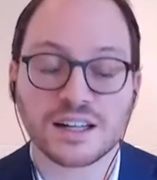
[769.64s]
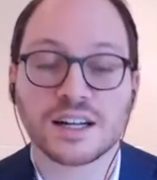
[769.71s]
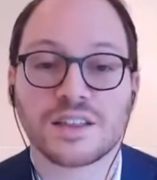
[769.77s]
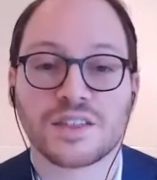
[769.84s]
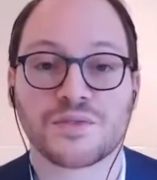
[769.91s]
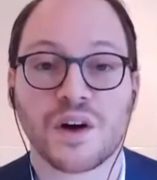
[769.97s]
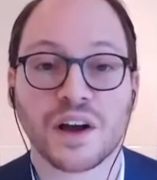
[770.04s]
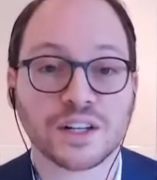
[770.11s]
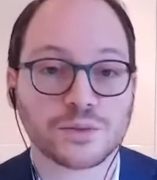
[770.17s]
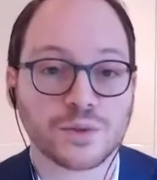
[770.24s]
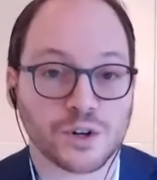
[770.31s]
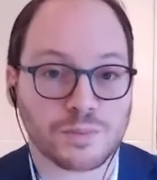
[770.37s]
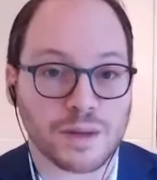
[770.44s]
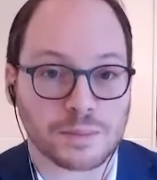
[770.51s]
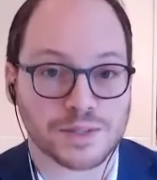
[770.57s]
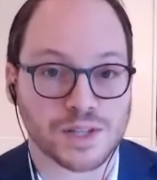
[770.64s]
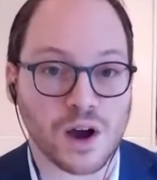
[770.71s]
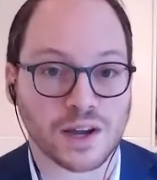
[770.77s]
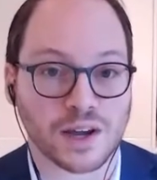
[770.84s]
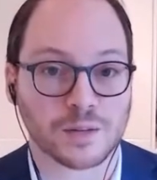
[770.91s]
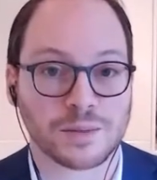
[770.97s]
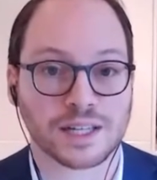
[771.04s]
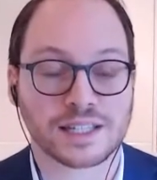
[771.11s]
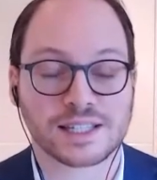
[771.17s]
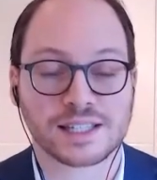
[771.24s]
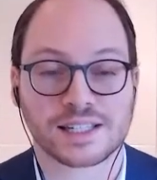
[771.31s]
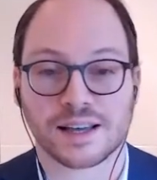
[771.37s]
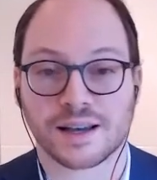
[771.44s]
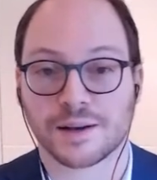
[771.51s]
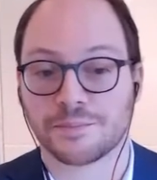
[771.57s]
The final roadmap document,
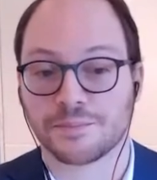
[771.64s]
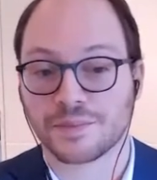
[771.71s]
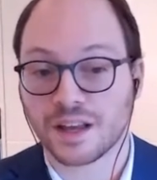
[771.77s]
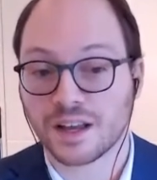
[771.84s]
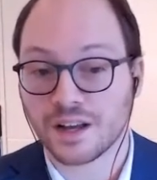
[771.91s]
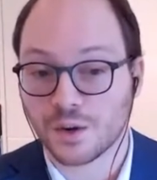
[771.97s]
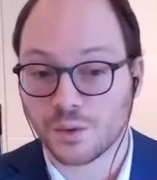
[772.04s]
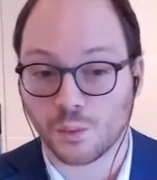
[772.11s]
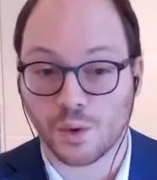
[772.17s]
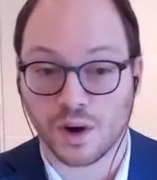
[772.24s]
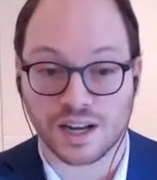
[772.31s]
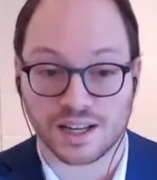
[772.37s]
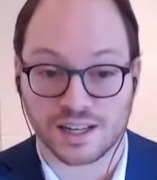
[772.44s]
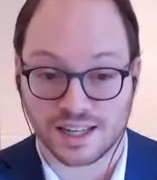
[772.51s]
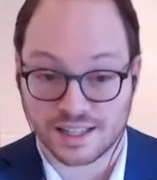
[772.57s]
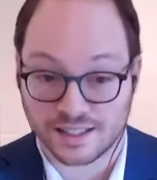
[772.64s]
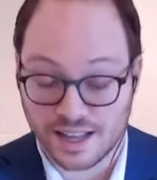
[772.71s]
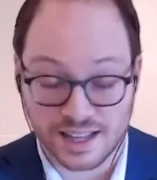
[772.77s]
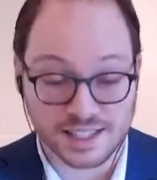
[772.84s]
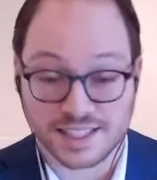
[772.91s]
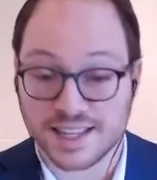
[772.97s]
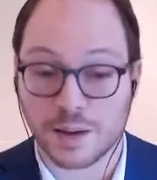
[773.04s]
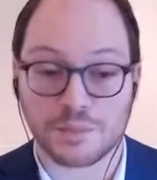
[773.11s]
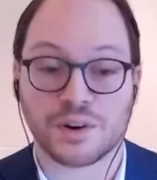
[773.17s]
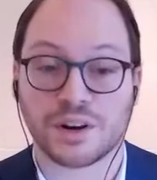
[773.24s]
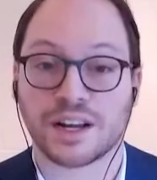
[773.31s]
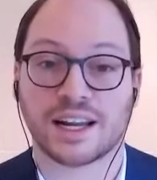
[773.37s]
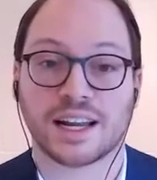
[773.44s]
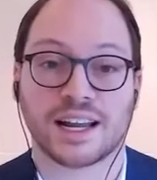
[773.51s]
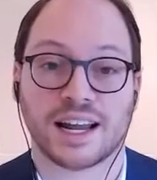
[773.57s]
in
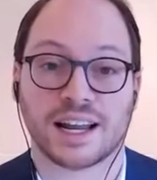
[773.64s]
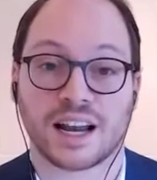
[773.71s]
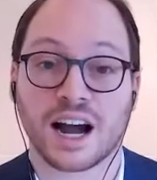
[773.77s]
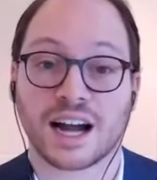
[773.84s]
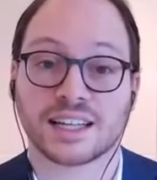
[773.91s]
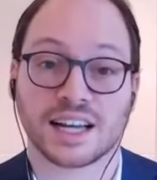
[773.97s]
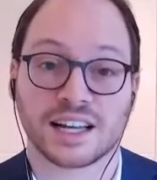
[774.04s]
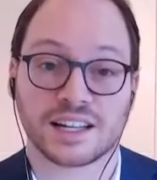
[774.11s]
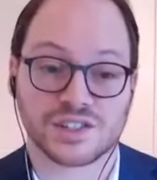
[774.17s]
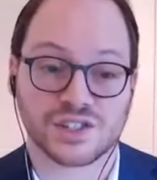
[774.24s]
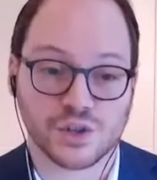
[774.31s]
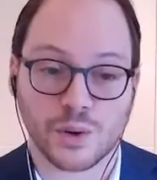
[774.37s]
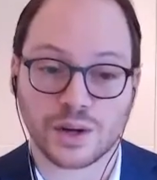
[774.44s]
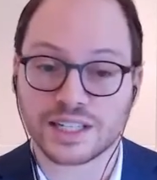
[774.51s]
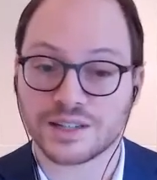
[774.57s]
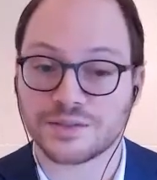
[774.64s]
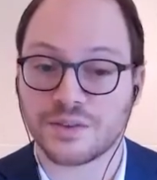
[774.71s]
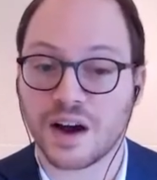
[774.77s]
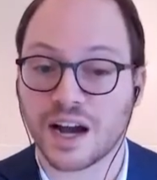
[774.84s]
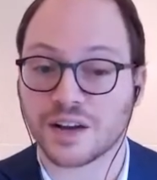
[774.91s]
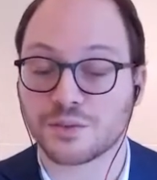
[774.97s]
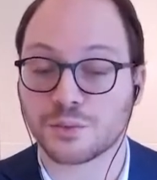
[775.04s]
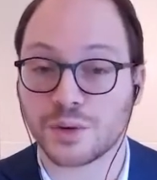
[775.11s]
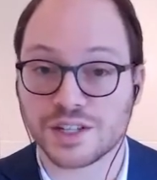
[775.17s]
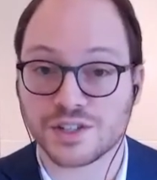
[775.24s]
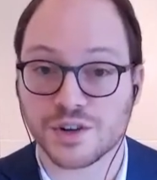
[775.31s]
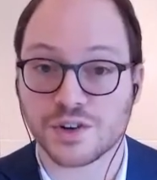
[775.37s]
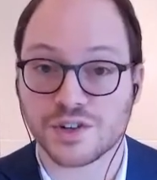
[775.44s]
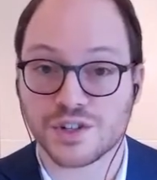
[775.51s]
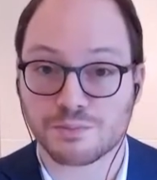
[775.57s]
summary, it highlights 25
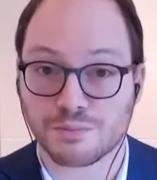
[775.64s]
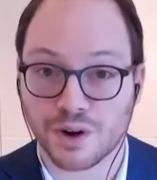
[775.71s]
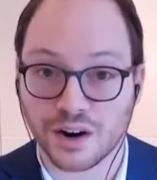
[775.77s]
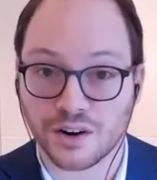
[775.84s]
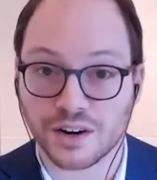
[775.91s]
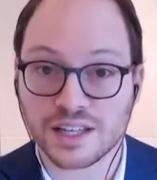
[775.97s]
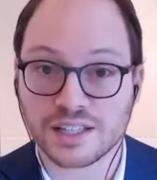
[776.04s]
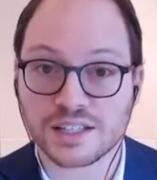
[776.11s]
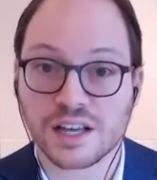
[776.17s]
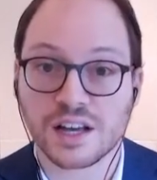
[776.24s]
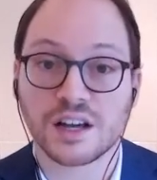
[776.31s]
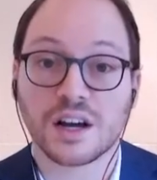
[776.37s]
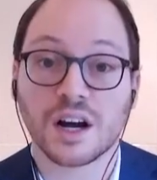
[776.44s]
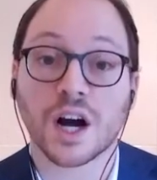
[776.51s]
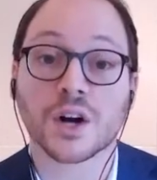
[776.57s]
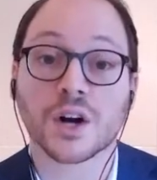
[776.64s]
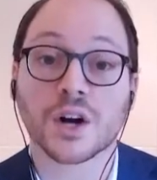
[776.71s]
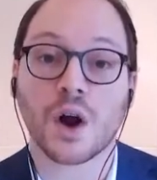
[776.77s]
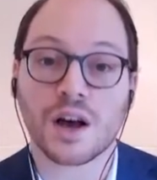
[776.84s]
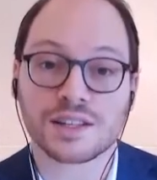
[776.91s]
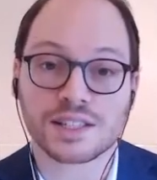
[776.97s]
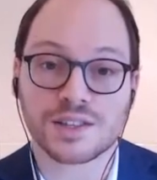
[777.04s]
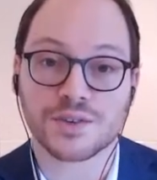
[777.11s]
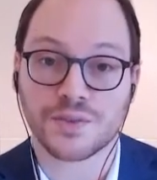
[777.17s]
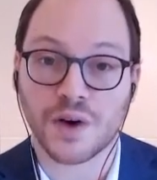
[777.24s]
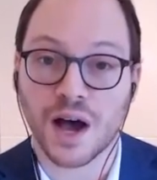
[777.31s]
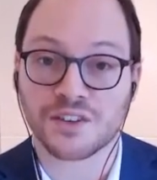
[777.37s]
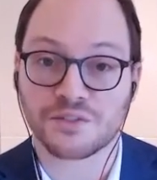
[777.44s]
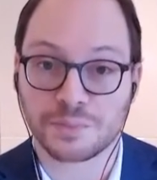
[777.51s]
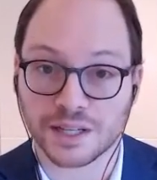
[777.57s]
research priorities across the
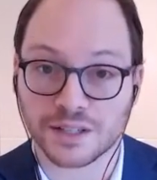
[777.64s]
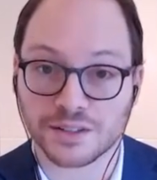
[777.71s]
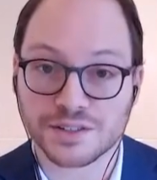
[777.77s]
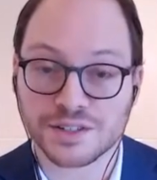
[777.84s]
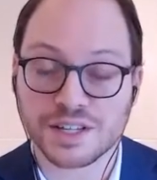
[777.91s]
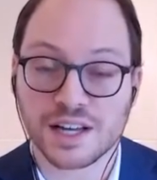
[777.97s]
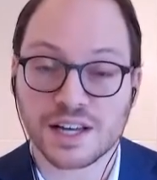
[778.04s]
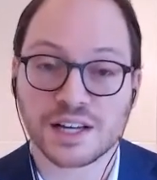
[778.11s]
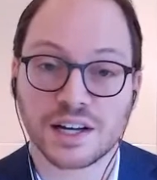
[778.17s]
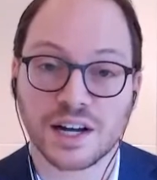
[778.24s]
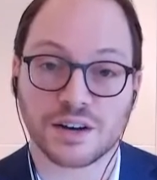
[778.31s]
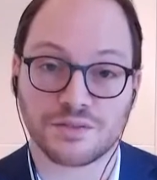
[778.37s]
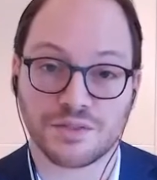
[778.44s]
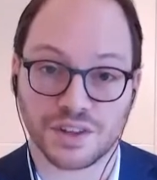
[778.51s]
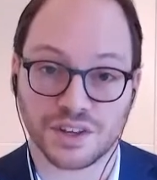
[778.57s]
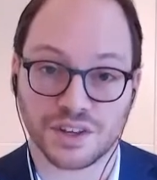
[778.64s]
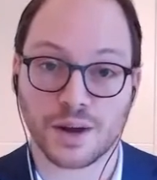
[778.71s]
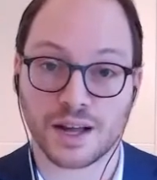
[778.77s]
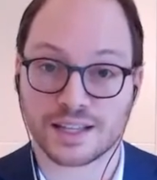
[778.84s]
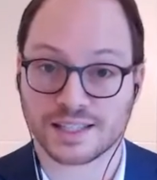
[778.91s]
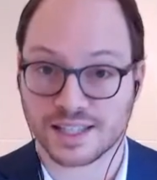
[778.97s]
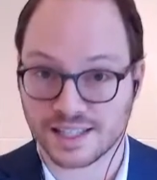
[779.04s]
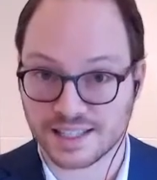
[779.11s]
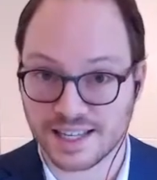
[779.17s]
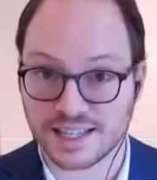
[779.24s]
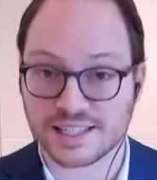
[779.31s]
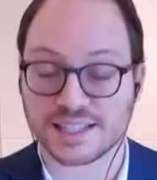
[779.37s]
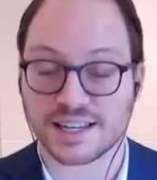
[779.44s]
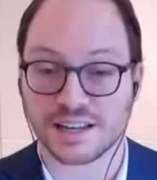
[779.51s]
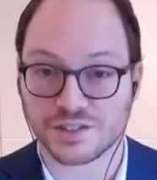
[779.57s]
5 pillars of the UN's
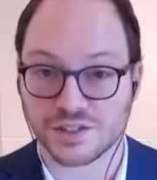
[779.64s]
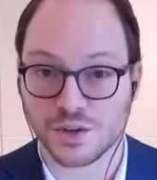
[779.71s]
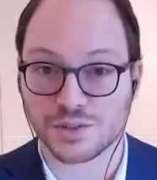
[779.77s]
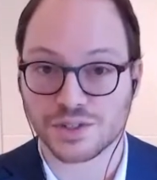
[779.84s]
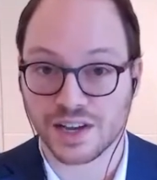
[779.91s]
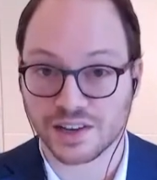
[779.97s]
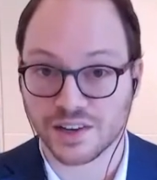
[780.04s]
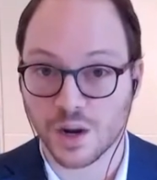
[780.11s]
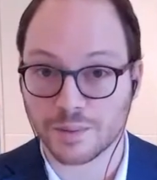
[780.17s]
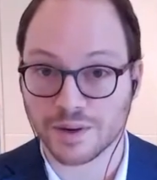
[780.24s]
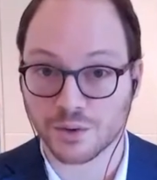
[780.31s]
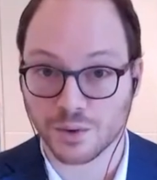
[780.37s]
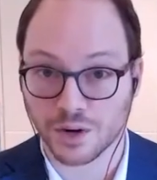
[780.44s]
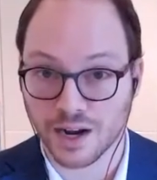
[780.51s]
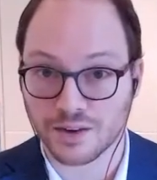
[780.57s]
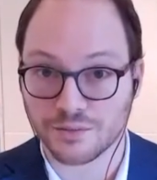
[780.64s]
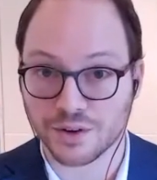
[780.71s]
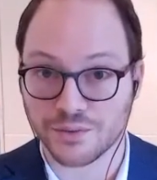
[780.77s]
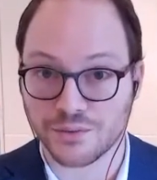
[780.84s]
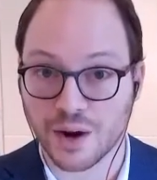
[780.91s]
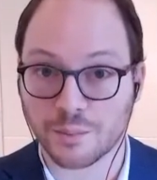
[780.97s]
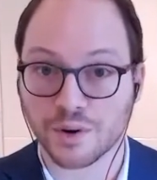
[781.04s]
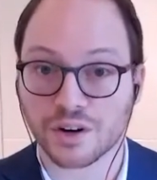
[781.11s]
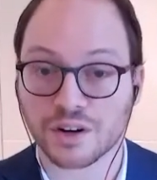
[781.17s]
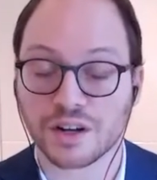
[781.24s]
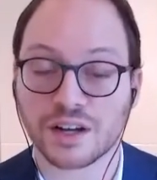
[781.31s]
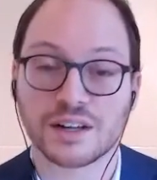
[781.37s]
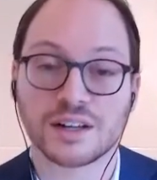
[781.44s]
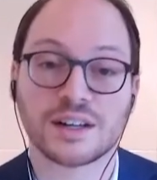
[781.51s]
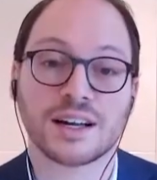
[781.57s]
existing socioeconomic recovery framework.
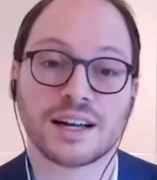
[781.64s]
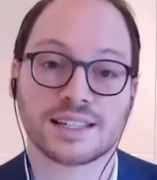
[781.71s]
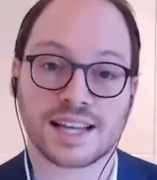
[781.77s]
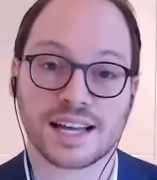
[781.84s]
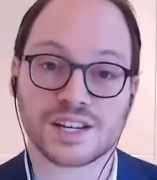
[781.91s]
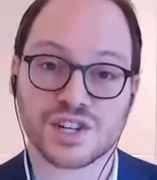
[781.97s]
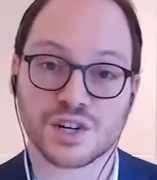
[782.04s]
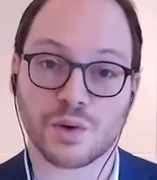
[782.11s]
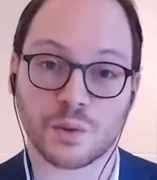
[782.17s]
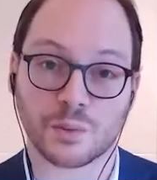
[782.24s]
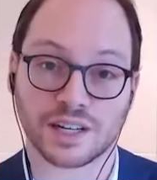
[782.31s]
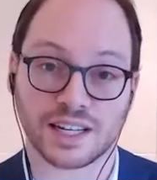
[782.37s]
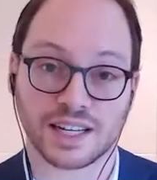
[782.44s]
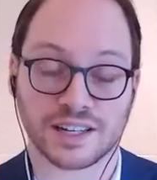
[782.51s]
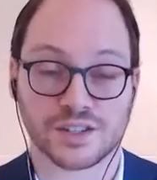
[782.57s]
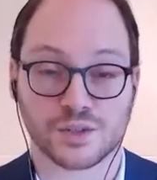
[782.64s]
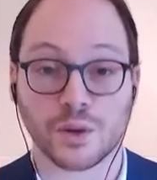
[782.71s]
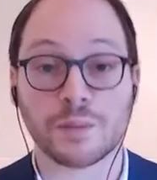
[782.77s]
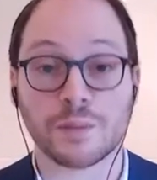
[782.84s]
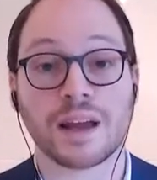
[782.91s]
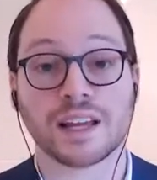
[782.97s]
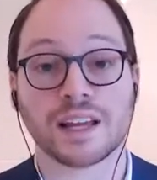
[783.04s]
Essentially, what we did is we made